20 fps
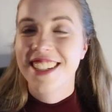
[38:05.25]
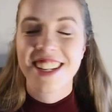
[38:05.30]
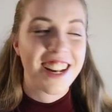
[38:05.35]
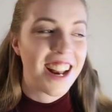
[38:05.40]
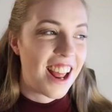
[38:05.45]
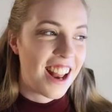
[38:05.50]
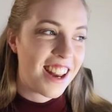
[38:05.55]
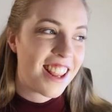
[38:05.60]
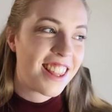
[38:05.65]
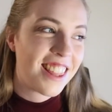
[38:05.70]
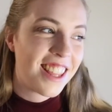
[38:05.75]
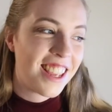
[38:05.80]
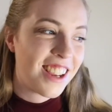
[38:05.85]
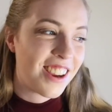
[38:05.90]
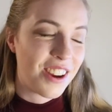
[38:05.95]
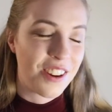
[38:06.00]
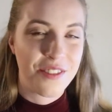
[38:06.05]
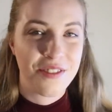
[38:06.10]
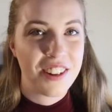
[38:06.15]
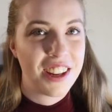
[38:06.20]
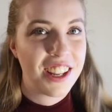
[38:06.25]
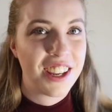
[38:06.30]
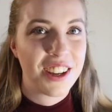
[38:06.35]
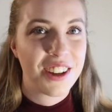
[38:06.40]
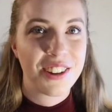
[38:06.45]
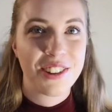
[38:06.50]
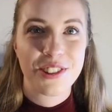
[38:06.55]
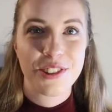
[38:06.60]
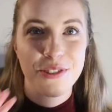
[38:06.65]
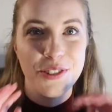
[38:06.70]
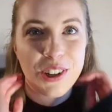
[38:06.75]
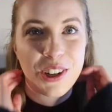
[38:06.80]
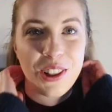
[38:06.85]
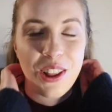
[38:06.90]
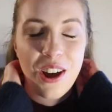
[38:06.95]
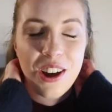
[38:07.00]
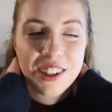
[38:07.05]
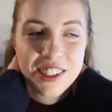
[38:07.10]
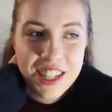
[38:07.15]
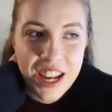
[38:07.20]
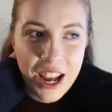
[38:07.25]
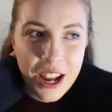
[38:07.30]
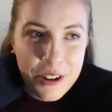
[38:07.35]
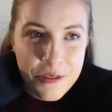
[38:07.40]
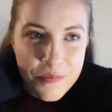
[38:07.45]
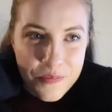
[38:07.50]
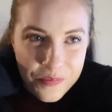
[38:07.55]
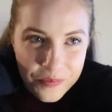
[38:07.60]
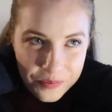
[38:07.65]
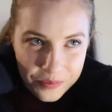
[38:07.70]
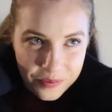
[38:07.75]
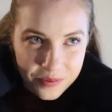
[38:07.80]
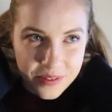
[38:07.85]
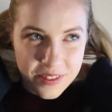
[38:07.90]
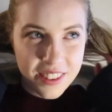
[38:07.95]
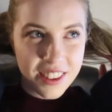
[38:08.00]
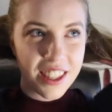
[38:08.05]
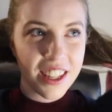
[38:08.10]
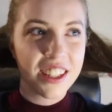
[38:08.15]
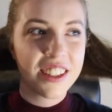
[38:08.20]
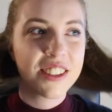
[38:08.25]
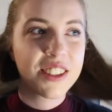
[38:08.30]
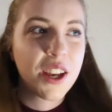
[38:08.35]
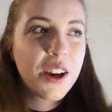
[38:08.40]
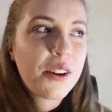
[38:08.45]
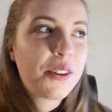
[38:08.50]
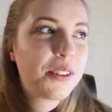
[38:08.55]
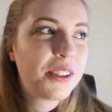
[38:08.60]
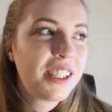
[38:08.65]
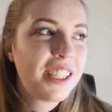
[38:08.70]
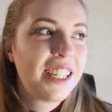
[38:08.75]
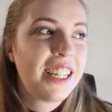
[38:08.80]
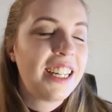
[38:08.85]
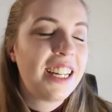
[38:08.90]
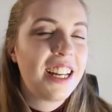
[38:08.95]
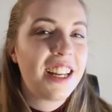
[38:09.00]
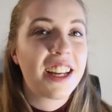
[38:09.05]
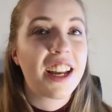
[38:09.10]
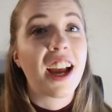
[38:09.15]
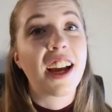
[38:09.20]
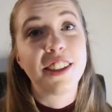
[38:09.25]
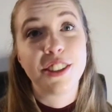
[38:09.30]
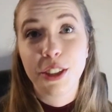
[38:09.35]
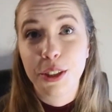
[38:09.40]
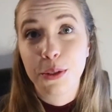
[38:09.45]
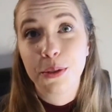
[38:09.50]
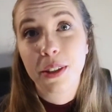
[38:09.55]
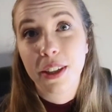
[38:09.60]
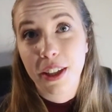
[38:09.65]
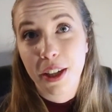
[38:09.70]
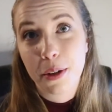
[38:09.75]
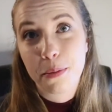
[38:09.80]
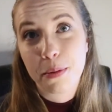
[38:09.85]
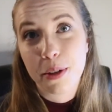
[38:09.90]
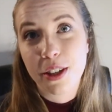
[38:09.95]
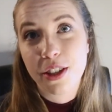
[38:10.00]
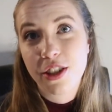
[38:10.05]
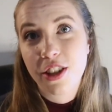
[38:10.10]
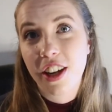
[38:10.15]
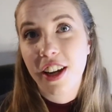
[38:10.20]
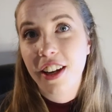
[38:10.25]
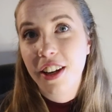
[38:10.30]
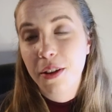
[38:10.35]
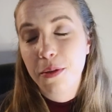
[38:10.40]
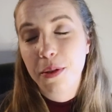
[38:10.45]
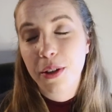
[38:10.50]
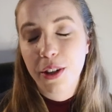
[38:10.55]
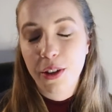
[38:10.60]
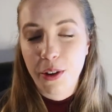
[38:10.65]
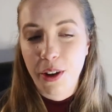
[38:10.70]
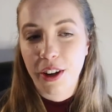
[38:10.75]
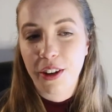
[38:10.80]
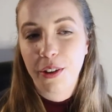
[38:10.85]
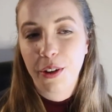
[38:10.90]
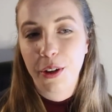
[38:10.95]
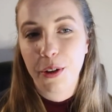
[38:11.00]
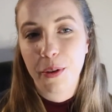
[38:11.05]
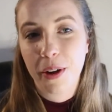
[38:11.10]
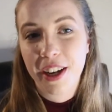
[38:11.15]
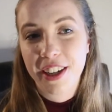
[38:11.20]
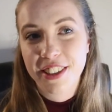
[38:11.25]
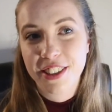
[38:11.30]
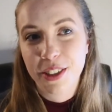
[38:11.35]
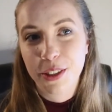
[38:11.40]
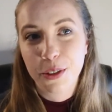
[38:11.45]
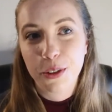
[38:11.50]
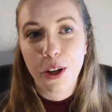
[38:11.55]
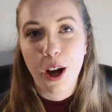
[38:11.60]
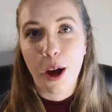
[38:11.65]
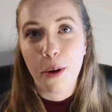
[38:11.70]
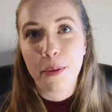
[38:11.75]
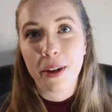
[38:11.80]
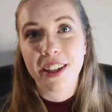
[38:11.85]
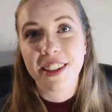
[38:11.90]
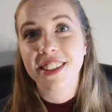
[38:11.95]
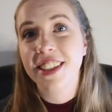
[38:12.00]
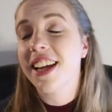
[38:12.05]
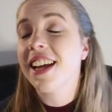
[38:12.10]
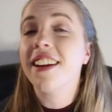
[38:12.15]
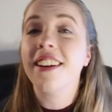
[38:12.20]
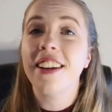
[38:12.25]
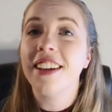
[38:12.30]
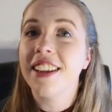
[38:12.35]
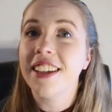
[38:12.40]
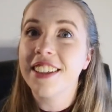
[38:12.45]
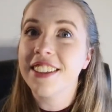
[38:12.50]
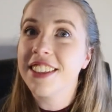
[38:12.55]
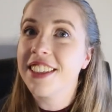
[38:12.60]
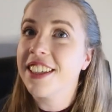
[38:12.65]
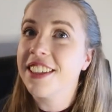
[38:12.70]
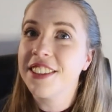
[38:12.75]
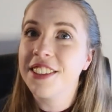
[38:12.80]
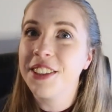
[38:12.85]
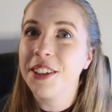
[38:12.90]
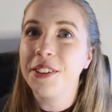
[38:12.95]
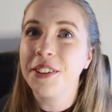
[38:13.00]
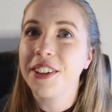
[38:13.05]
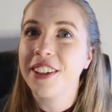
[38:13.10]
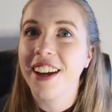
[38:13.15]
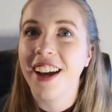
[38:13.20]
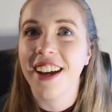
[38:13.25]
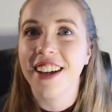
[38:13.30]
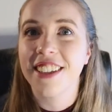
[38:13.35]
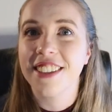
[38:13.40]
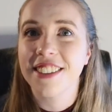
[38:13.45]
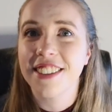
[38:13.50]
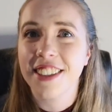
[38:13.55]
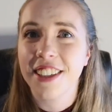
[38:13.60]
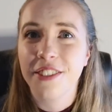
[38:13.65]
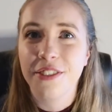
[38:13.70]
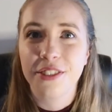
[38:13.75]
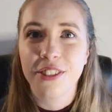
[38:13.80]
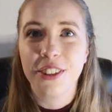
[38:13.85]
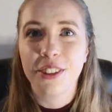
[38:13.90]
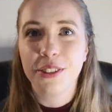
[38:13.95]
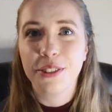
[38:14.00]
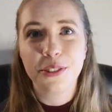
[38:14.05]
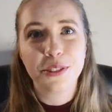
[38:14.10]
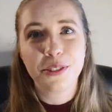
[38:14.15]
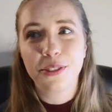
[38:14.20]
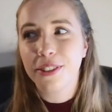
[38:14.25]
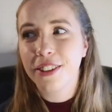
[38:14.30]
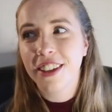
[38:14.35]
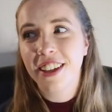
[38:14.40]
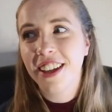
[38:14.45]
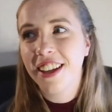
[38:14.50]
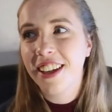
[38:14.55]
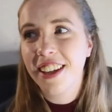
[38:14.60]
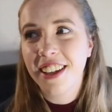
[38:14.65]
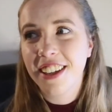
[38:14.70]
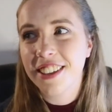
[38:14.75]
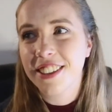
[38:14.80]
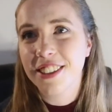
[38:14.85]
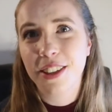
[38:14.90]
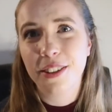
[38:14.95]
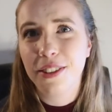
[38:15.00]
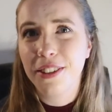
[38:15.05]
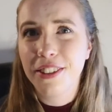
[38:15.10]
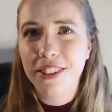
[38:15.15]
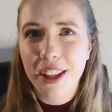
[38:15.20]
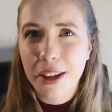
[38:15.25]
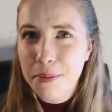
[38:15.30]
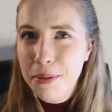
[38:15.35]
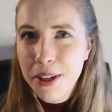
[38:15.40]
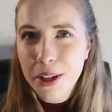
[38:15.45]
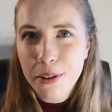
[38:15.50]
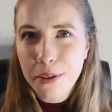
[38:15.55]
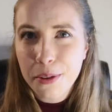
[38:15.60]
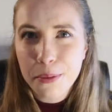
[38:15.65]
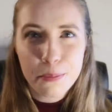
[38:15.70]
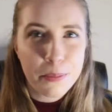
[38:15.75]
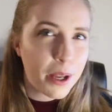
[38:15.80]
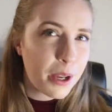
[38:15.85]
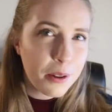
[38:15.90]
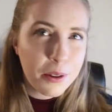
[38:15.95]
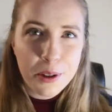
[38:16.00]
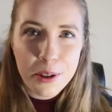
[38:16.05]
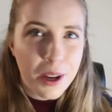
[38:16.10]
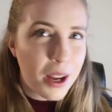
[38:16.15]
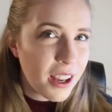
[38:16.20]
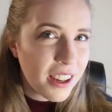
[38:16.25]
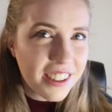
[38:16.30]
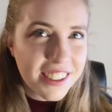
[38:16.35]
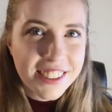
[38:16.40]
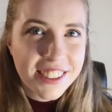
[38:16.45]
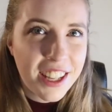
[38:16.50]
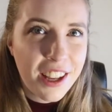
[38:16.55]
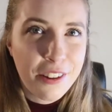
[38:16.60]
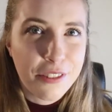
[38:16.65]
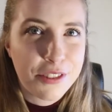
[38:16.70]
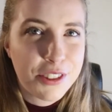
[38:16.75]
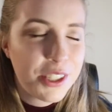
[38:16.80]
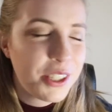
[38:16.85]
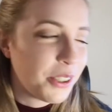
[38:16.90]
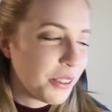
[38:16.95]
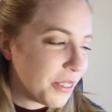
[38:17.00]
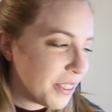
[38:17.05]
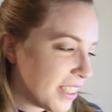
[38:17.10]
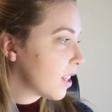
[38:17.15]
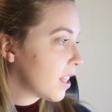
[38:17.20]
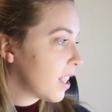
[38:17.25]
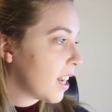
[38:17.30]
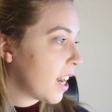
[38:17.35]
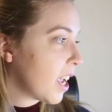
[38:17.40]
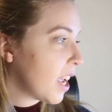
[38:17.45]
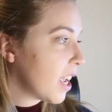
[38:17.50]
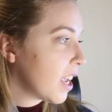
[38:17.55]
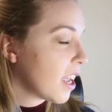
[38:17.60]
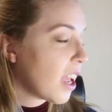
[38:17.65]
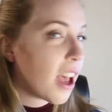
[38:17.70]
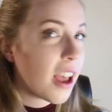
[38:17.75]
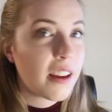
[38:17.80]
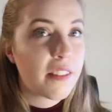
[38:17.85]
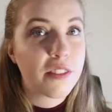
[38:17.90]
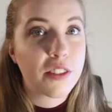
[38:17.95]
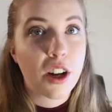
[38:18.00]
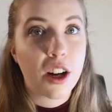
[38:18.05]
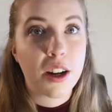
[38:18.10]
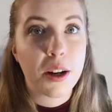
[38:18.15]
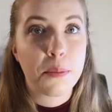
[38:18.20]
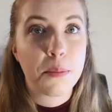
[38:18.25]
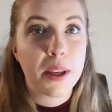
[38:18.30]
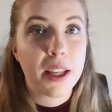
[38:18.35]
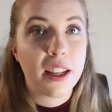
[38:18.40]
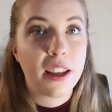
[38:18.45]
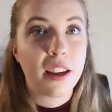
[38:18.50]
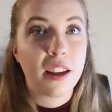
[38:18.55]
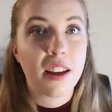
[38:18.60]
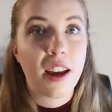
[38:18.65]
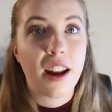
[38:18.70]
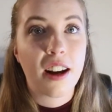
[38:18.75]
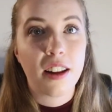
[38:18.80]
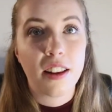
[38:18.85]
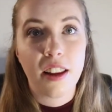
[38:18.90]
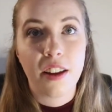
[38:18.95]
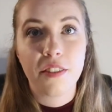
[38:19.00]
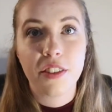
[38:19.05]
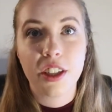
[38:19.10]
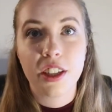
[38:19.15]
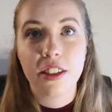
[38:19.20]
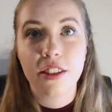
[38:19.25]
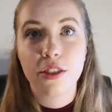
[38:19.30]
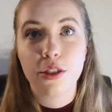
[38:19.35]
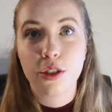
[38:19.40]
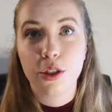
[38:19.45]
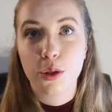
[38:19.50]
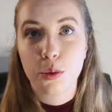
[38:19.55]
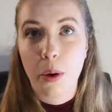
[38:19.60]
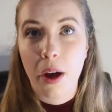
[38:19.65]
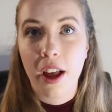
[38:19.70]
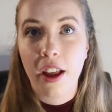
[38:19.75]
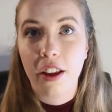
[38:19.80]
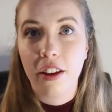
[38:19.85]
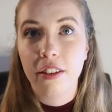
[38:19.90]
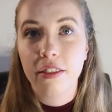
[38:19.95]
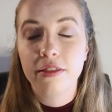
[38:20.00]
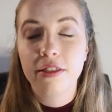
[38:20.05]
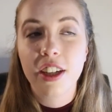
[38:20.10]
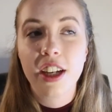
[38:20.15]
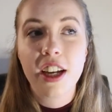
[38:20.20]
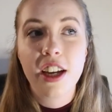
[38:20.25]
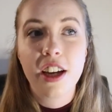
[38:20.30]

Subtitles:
did anything on videos for a long time. So I do really appreciate it when you go out of your way to comment, and I like to get to know you guys so let me know about yourself too. Today I've got a meeting at 11 to 12